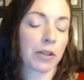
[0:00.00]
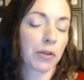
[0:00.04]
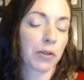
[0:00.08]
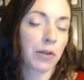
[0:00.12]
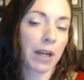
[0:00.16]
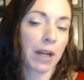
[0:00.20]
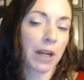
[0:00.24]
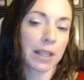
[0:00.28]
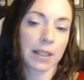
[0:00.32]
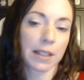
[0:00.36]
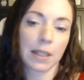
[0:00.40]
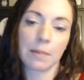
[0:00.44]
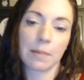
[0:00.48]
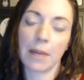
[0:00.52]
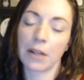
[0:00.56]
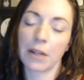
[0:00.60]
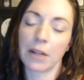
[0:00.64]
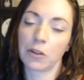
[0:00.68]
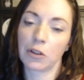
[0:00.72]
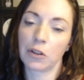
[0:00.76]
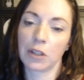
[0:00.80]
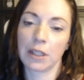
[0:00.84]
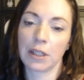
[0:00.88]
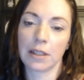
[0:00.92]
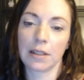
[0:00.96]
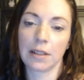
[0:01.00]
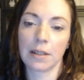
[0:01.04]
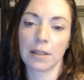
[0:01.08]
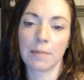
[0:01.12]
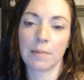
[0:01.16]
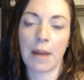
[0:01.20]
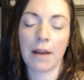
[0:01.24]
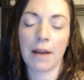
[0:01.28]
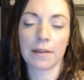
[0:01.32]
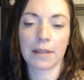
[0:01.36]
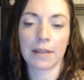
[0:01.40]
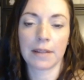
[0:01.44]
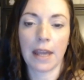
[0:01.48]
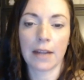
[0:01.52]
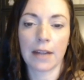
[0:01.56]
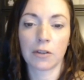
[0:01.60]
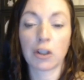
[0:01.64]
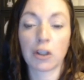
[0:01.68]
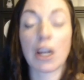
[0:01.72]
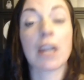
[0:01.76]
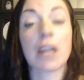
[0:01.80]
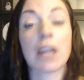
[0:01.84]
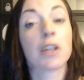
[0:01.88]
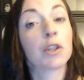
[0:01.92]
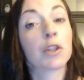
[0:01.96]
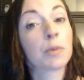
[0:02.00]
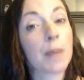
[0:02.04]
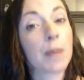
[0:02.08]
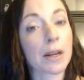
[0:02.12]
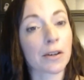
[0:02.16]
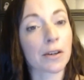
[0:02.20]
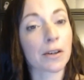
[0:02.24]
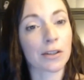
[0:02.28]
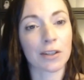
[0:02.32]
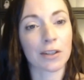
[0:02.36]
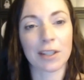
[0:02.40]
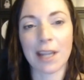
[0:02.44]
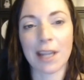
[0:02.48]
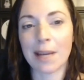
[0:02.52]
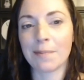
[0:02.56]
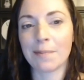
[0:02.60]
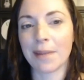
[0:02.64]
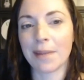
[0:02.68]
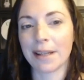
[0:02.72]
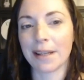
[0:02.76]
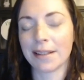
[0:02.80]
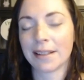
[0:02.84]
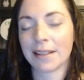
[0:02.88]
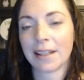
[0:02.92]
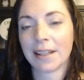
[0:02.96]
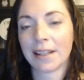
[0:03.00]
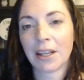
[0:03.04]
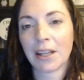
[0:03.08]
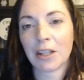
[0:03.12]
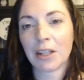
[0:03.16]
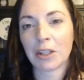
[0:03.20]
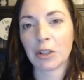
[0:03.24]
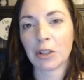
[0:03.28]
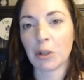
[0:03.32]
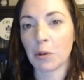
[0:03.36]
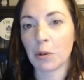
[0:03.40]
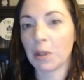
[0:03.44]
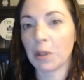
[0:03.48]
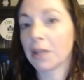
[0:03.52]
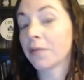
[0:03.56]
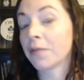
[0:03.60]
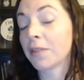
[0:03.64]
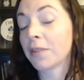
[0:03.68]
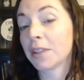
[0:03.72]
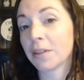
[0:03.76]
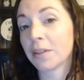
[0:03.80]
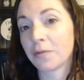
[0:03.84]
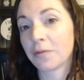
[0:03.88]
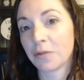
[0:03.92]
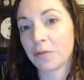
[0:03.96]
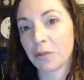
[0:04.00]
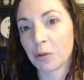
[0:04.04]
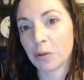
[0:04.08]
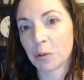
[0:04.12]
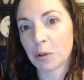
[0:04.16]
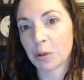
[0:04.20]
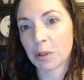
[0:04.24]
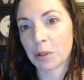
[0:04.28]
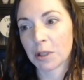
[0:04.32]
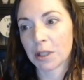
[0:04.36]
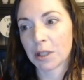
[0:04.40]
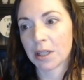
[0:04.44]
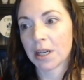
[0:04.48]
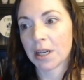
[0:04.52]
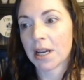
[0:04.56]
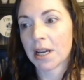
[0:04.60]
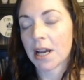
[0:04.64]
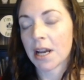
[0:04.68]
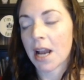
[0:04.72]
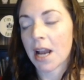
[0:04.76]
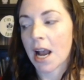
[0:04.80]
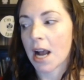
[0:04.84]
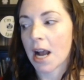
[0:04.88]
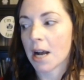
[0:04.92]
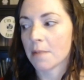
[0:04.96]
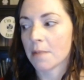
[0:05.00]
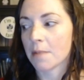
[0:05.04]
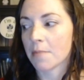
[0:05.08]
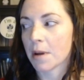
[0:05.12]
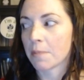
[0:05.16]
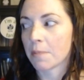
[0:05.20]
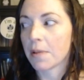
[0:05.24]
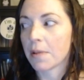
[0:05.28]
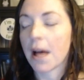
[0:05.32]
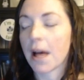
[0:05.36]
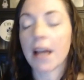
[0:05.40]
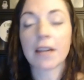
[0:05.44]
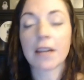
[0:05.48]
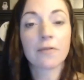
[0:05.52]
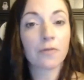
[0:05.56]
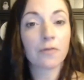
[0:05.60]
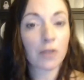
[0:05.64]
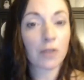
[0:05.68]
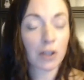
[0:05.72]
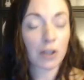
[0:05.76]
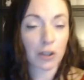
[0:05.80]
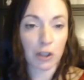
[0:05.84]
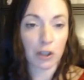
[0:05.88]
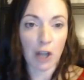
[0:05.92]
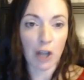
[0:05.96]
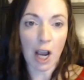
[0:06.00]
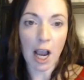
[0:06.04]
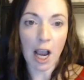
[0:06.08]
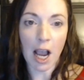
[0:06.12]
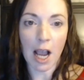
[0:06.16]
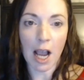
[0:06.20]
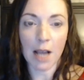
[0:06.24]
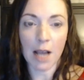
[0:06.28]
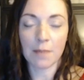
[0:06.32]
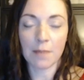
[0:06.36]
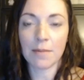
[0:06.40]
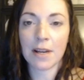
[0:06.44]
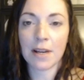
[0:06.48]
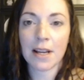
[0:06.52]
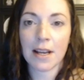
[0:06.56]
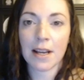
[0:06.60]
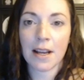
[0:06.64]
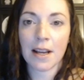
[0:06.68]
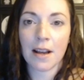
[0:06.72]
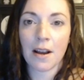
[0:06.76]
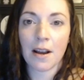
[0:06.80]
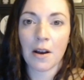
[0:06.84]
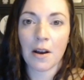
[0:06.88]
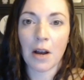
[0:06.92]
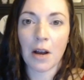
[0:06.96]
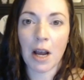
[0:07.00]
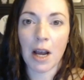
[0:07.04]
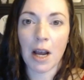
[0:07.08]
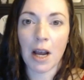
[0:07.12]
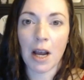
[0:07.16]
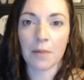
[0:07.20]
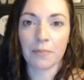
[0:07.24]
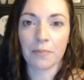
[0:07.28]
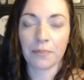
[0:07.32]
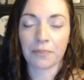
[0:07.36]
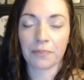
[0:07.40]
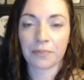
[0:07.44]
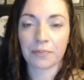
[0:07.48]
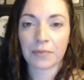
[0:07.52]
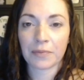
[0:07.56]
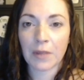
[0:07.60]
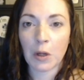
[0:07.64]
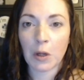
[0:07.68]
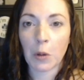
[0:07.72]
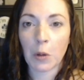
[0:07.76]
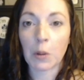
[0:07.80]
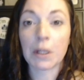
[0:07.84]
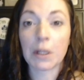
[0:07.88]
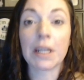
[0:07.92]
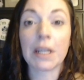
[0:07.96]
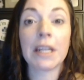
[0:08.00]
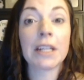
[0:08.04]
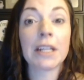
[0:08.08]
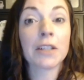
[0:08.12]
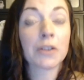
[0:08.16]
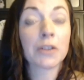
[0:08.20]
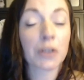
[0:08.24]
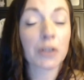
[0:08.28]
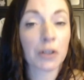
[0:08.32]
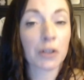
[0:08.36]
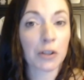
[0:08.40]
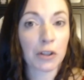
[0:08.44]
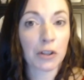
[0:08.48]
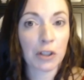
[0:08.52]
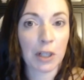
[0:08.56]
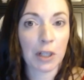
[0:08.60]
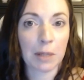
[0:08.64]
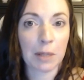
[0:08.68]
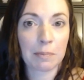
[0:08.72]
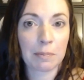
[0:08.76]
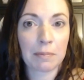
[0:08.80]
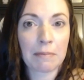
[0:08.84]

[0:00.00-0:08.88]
Tracy mentioned about that change maker statement. You know, even if you're applying for a job or an internship,